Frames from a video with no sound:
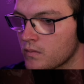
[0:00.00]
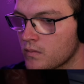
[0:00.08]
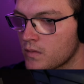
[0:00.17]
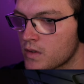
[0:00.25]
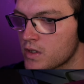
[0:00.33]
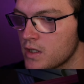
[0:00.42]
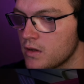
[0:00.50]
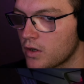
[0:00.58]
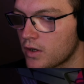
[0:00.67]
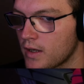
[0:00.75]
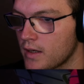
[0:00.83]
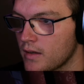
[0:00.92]
Is she
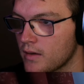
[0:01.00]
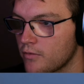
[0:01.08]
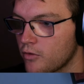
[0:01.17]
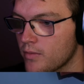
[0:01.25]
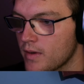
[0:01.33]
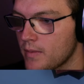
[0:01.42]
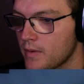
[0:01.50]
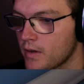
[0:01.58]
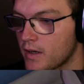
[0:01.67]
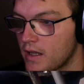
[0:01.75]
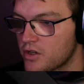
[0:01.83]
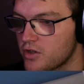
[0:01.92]
looking for me up here?
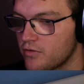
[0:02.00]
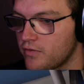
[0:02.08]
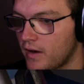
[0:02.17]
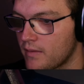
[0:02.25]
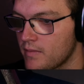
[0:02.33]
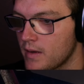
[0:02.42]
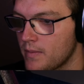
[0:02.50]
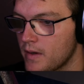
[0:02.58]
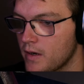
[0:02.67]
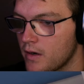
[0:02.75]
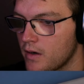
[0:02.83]
Can she find me up here?